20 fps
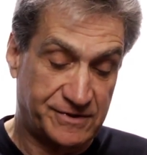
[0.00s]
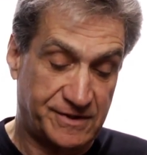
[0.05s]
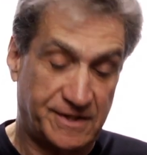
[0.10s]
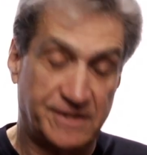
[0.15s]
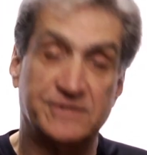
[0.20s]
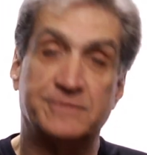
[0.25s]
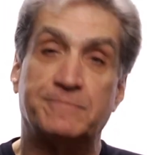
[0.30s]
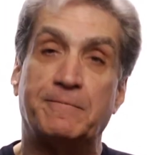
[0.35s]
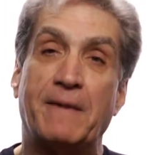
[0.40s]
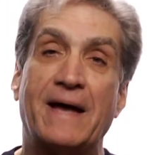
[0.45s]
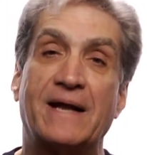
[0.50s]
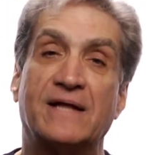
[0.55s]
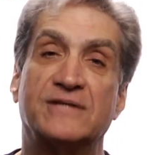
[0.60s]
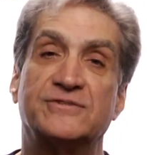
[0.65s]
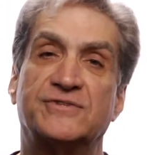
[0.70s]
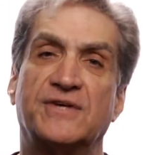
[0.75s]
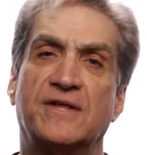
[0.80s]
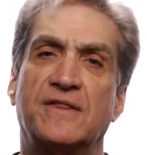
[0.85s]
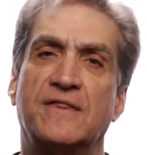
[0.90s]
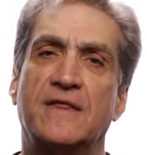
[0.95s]
his
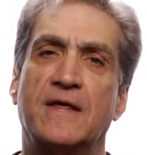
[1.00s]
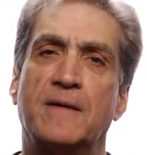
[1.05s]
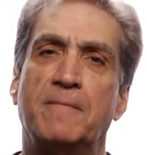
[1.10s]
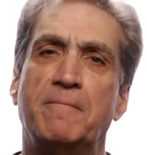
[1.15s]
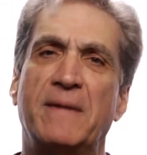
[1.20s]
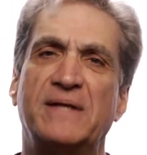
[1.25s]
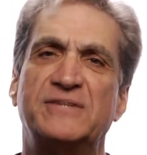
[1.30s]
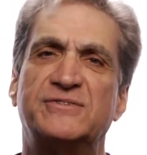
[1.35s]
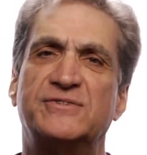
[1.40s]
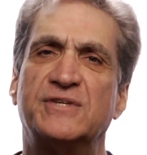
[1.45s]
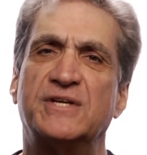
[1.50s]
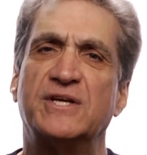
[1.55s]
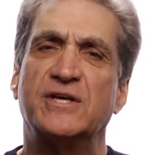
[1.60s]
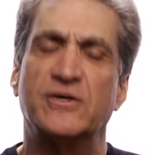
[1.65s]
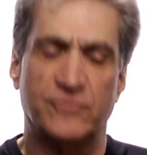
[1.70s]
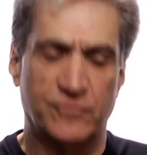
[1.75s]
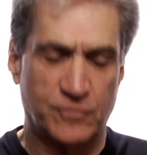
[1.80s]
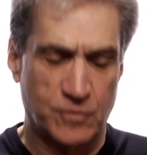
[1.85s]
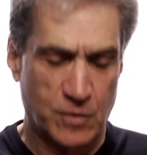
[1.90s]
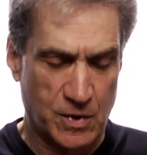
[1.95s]
balancing the immensity
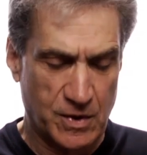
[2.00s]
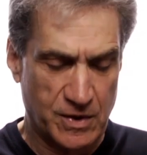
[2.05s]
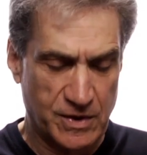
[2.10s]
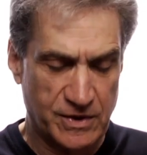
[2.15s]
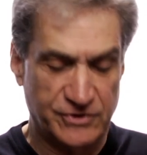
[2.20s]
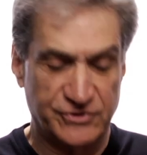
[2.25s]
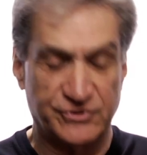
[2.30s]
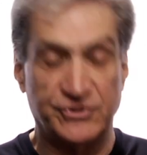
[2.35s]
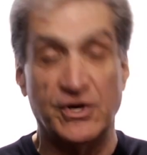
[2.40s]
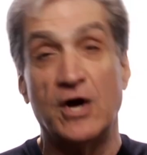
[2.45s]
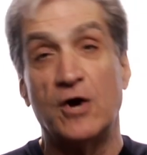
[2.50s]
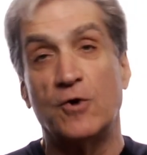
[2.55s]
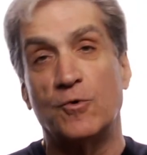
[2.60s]
of words